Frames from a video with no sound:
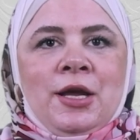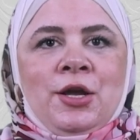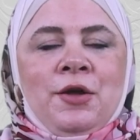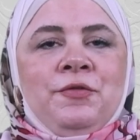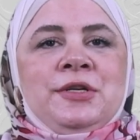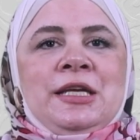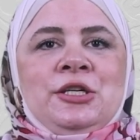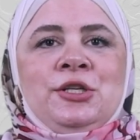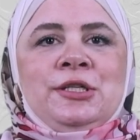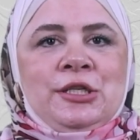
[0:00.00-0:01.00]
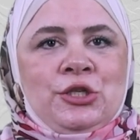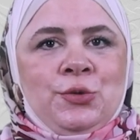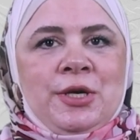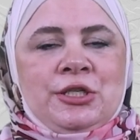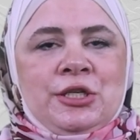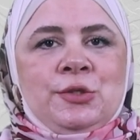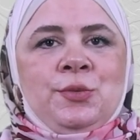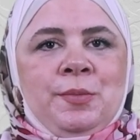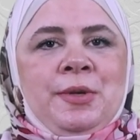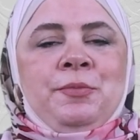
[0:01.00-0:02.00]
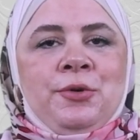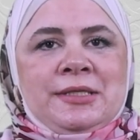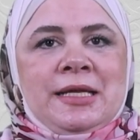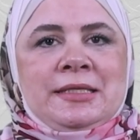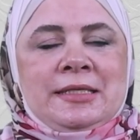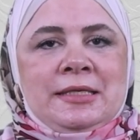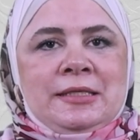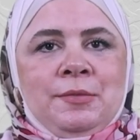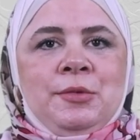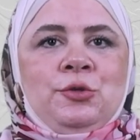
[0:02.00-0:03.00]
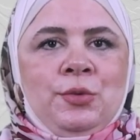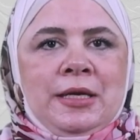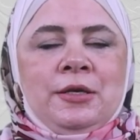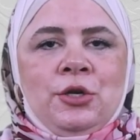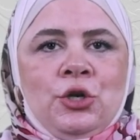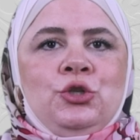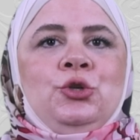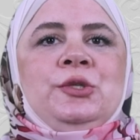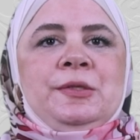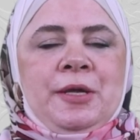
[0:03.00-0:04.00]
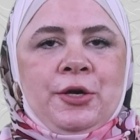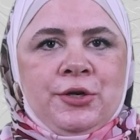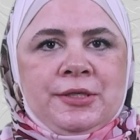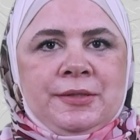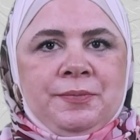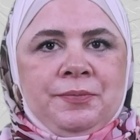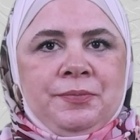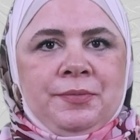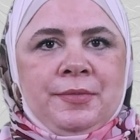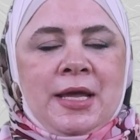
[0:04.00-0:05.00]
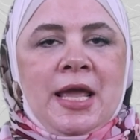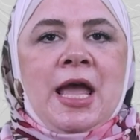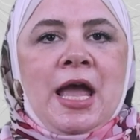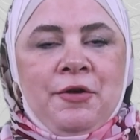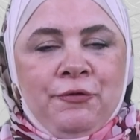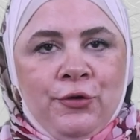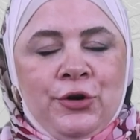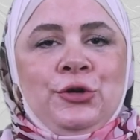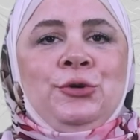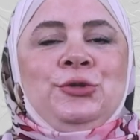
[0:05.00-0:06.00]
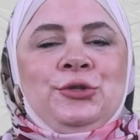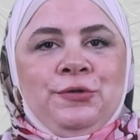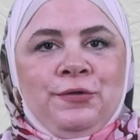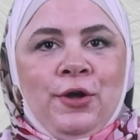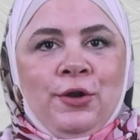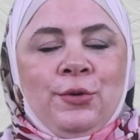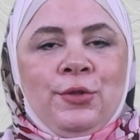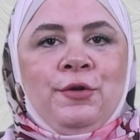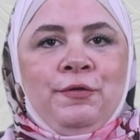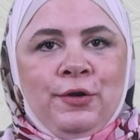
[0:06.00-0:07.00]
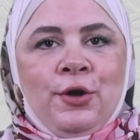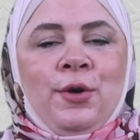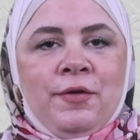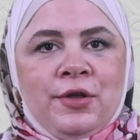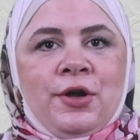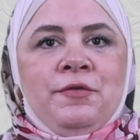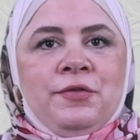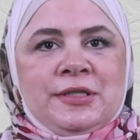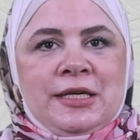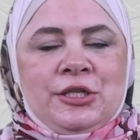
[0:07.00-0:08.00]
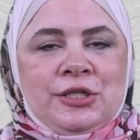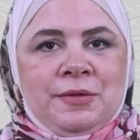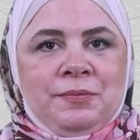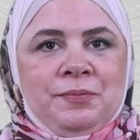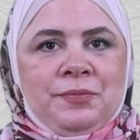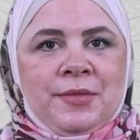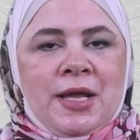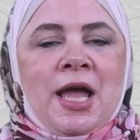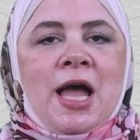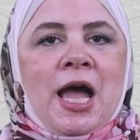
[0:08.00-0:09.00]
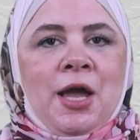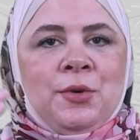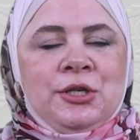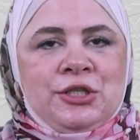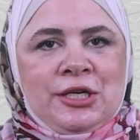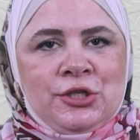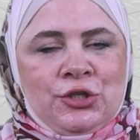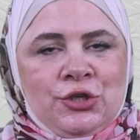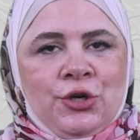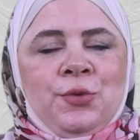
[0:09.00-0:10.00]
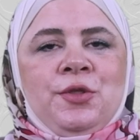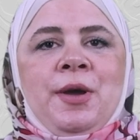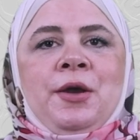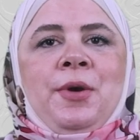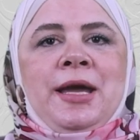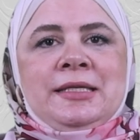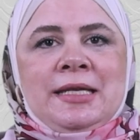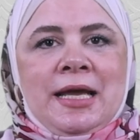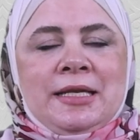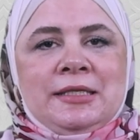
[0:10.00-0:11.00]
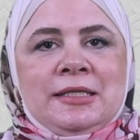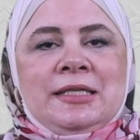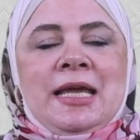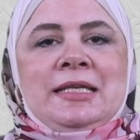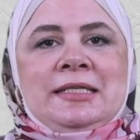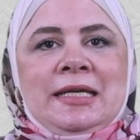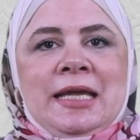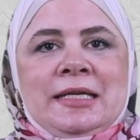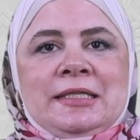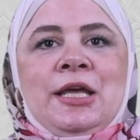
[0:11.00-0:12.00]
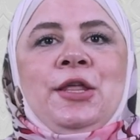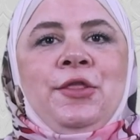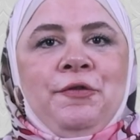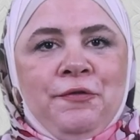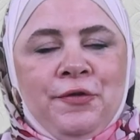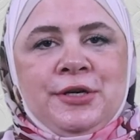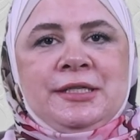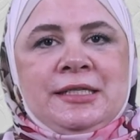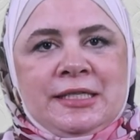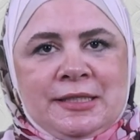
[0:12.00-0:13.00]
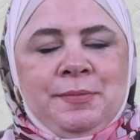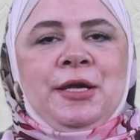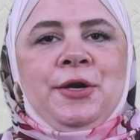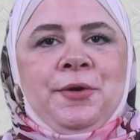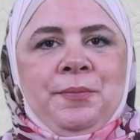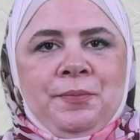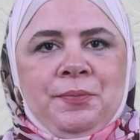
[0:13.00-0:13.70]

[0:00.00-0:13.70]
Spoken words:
Conversational situations will be presented between 2 speakers. And for you to follow the flow of the conversation, I will gesture with my right hand to indicate the first speaker.